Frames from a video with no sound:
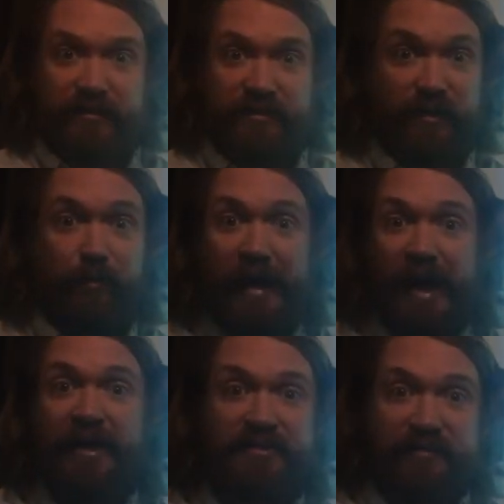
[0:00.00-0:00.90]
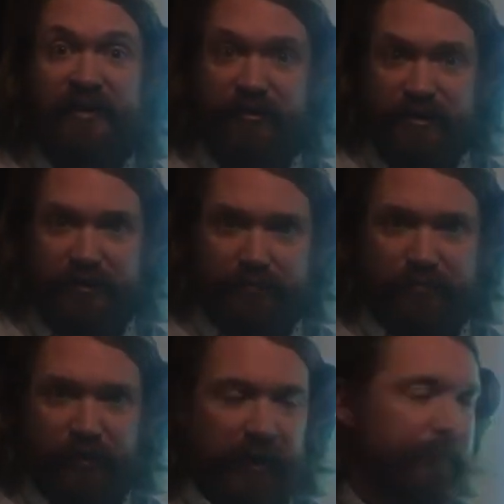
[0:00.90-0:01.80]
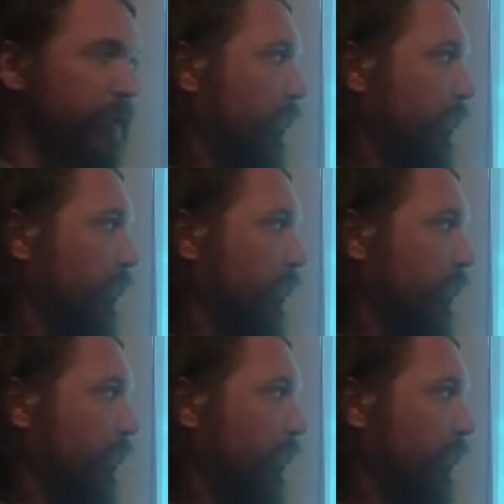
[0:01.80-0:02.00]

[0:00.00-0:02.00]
It's little packets of energy. Okay,